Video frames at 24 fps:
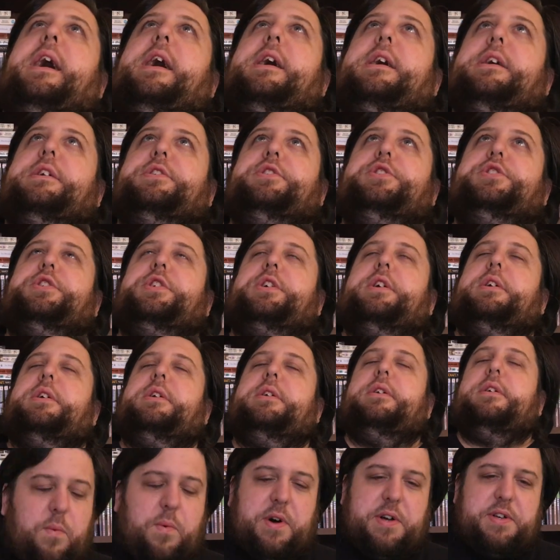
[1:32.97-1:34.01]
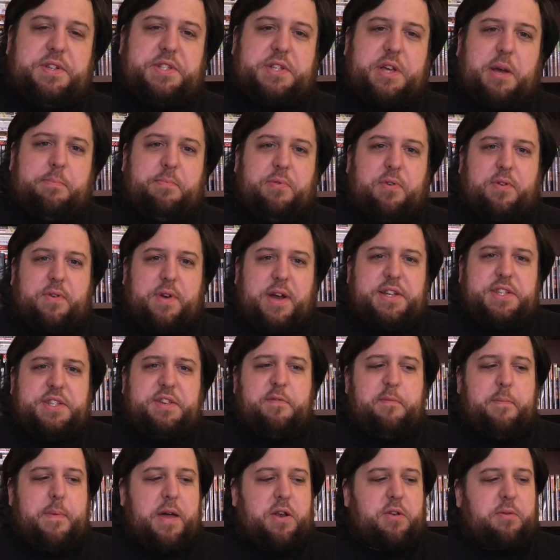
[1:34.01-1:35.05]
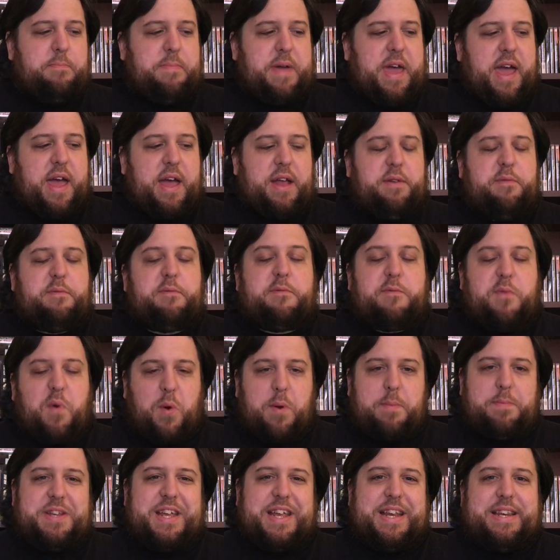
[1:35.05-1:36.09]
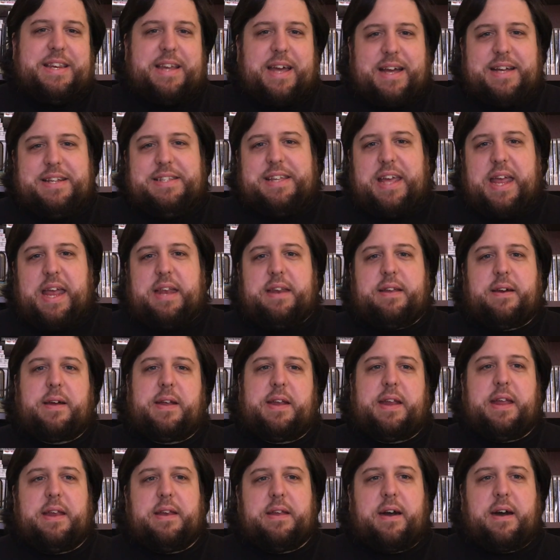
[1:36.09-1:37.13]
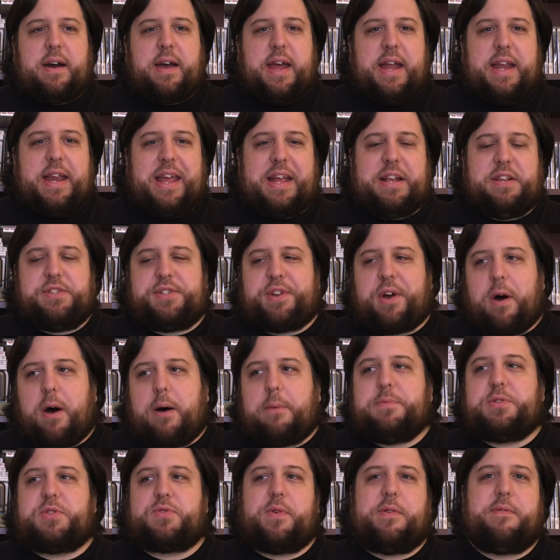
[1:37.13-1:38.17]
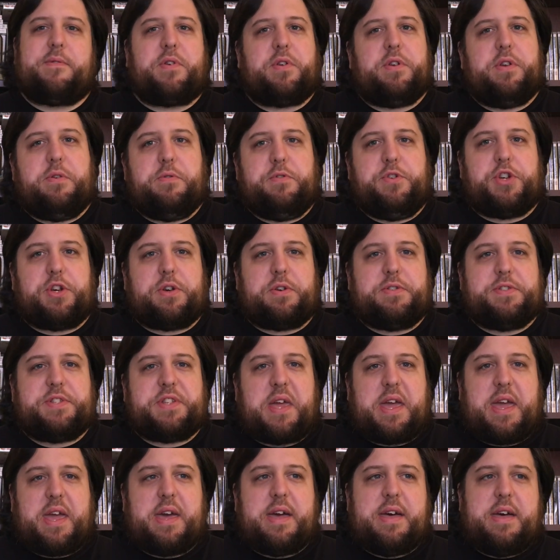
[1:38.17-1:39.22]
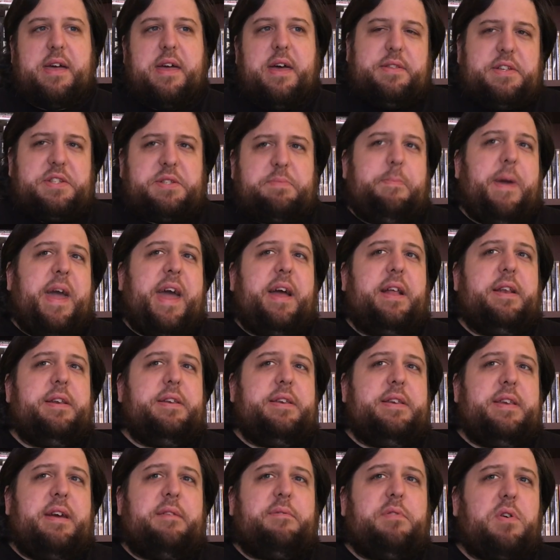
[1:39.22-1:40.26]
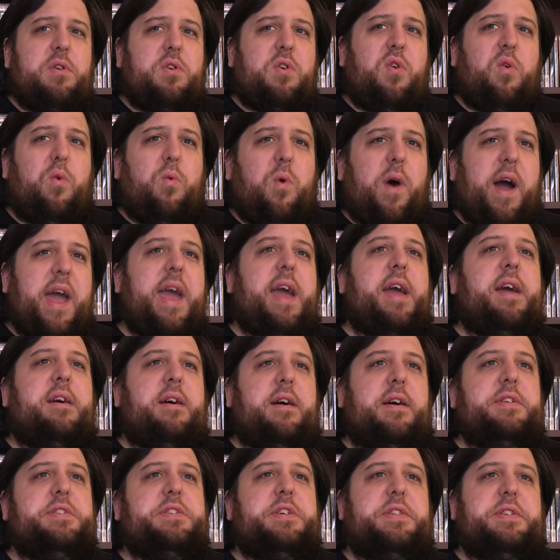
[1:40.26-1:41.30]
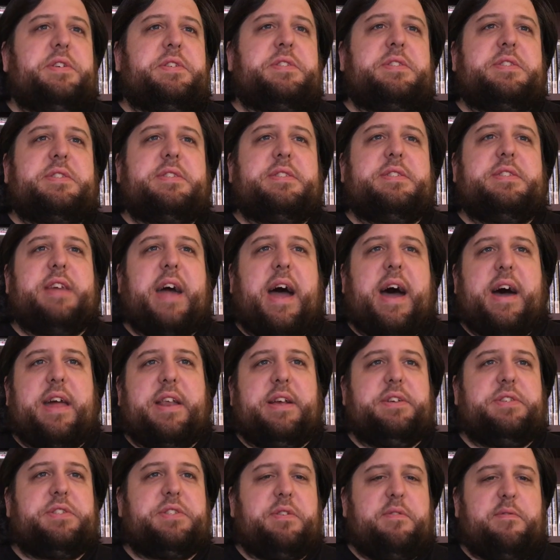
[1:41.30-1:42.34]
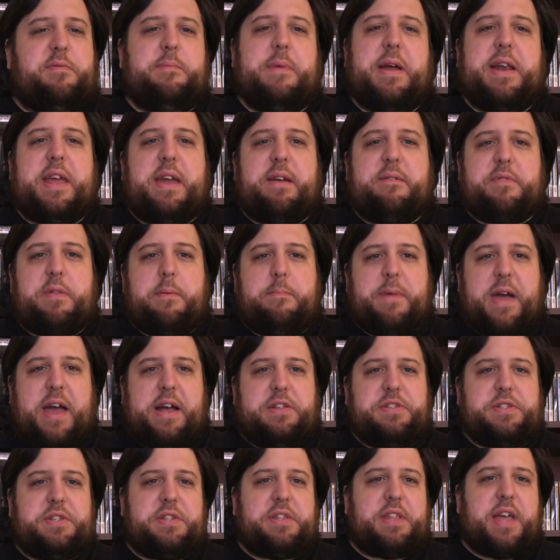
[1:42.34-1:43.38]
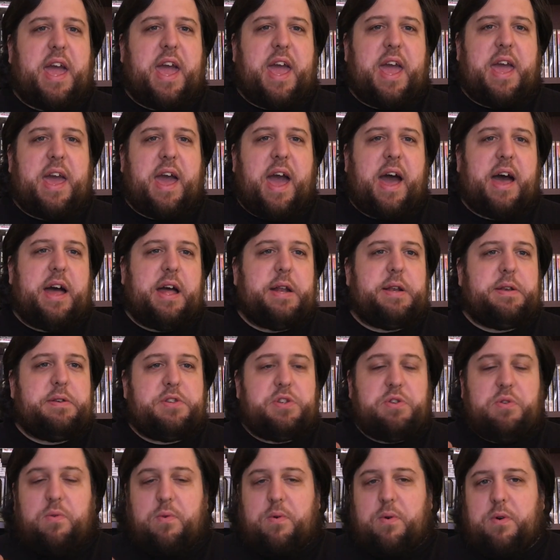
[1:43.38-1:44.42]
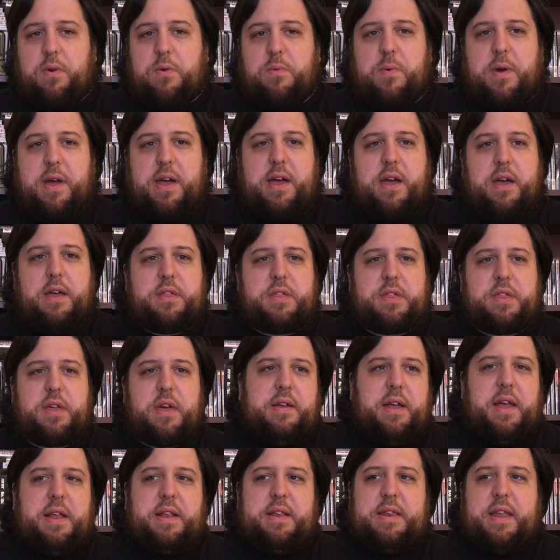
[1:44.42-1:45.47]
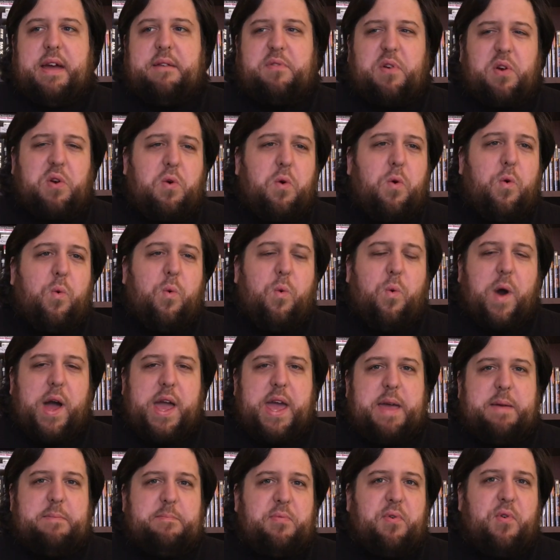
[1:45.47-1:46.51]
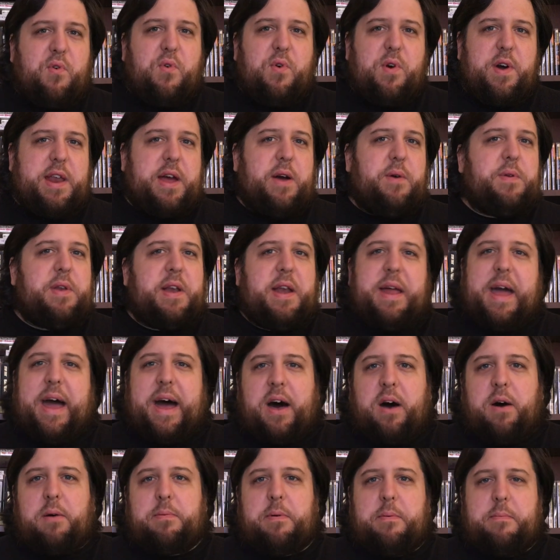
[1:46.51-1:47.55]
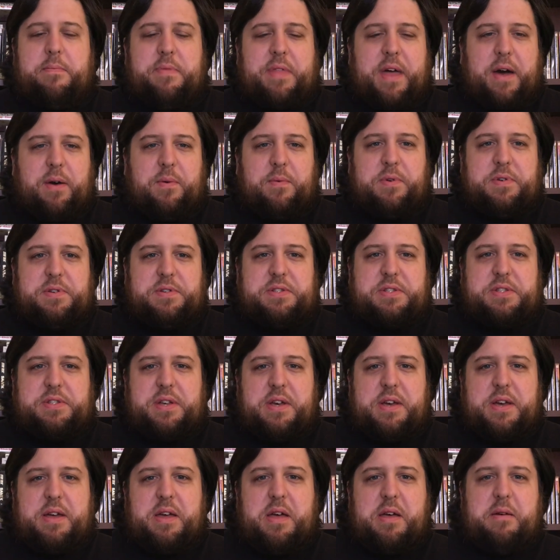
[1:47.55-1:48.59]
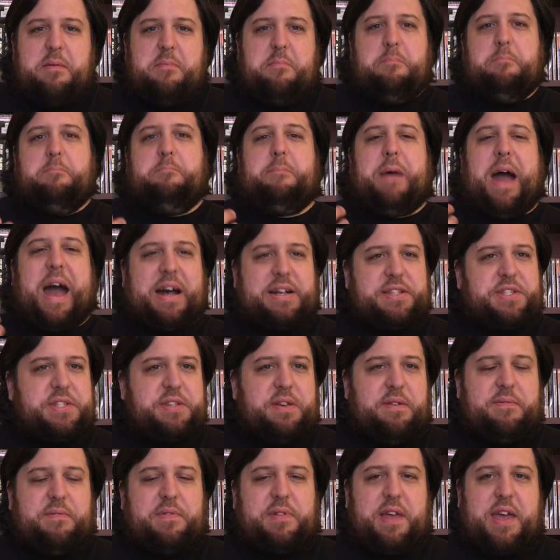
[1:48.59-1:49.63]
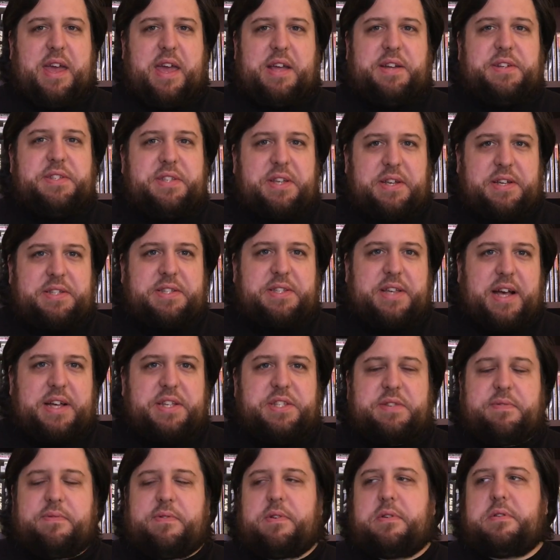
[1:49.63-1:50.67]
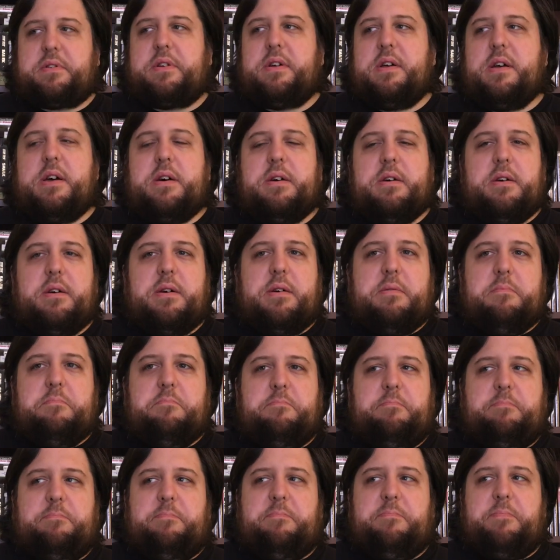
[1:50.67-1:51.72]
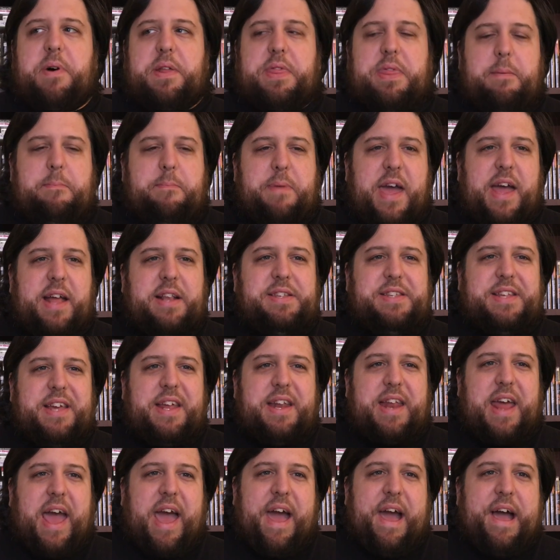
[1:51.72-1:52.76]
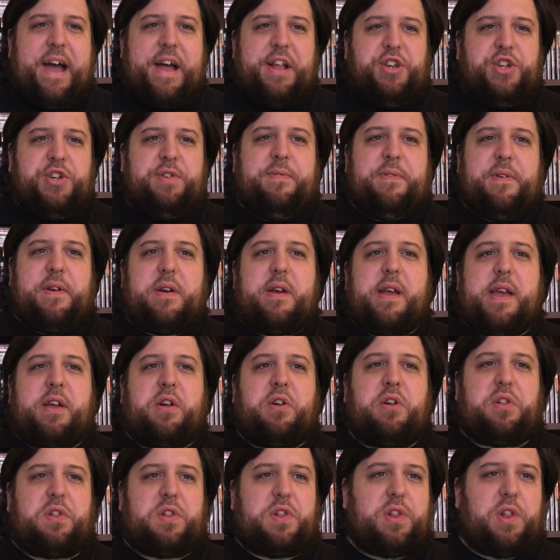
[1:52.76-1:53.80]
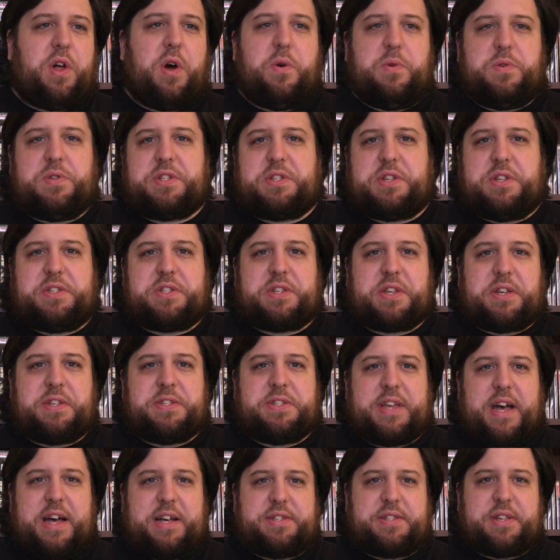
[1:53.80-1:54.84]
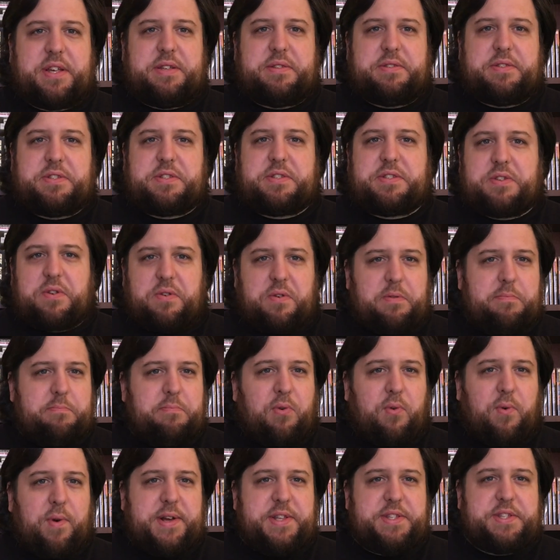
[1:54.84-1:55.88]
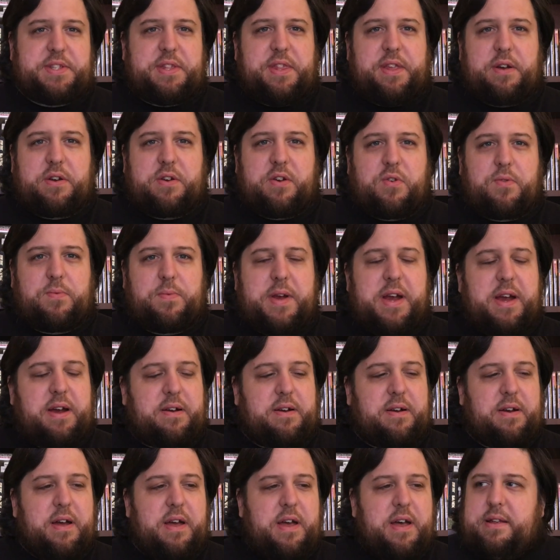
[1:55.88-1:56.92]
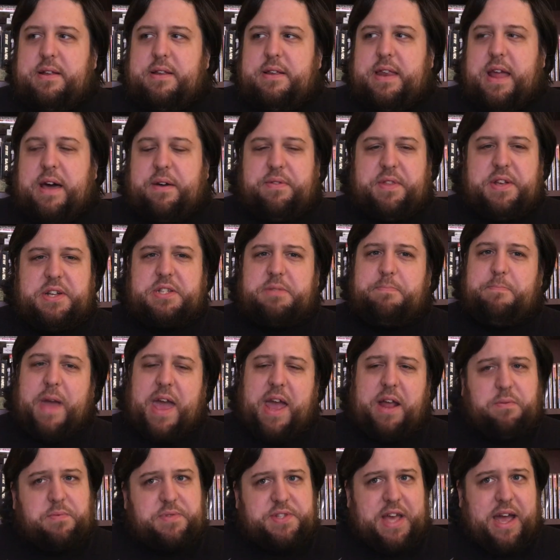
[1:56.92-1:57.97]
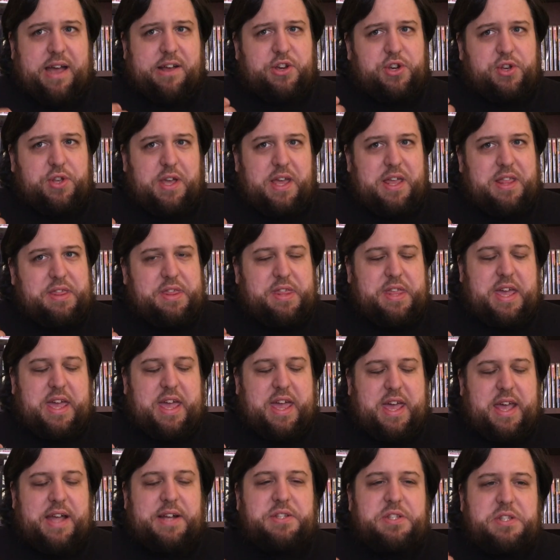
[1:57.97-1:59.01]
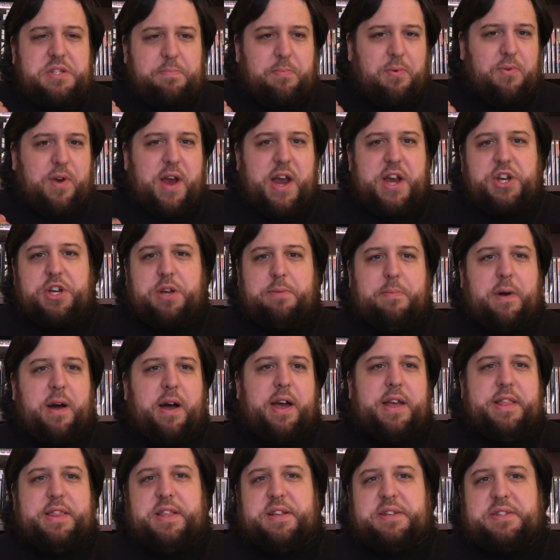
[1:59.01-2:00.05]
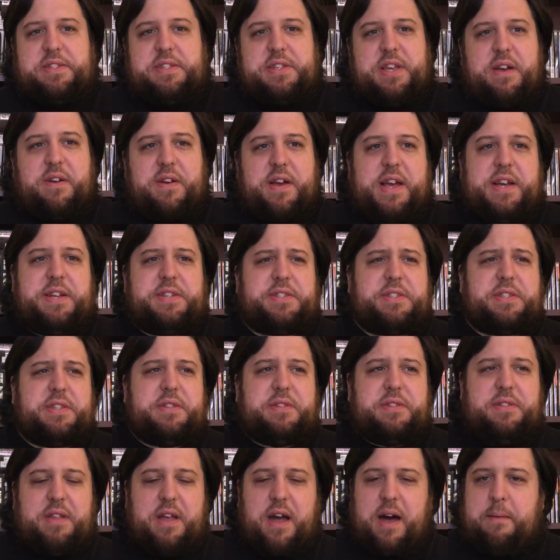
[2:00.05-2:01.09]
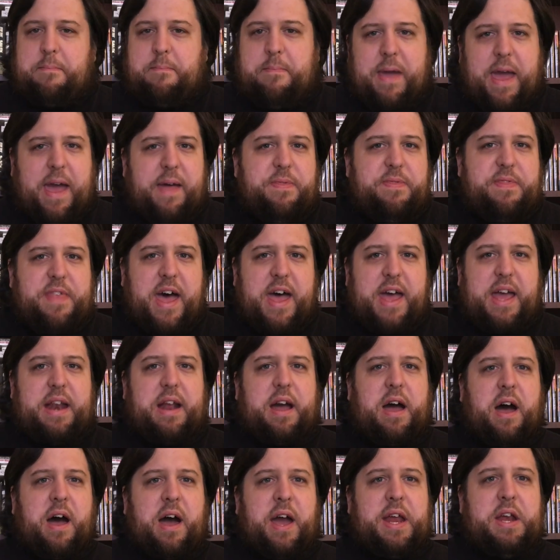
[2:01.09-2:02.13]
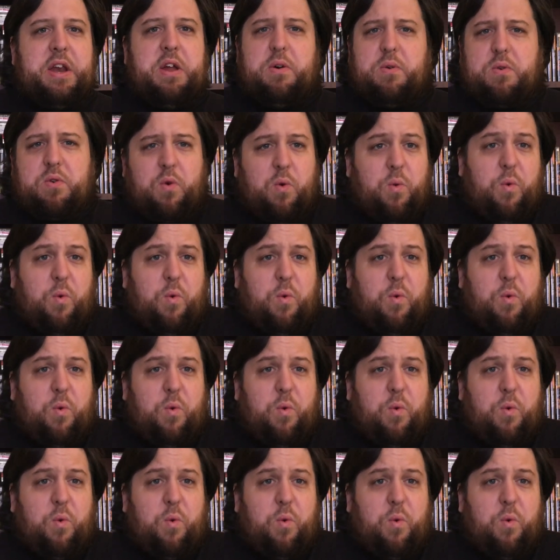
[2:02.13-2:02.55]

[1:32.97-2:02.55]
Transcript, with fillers: edge, was a progressive metal band formed in 1999 in Toms River, New Jersey. This band never quite got to the status of many of the bands that they had toured with. It never quite put out an album that was massively successful but the band did edge very close to success at certain points in their career. Now, this band was actually the inspiration behind this series, a band that I know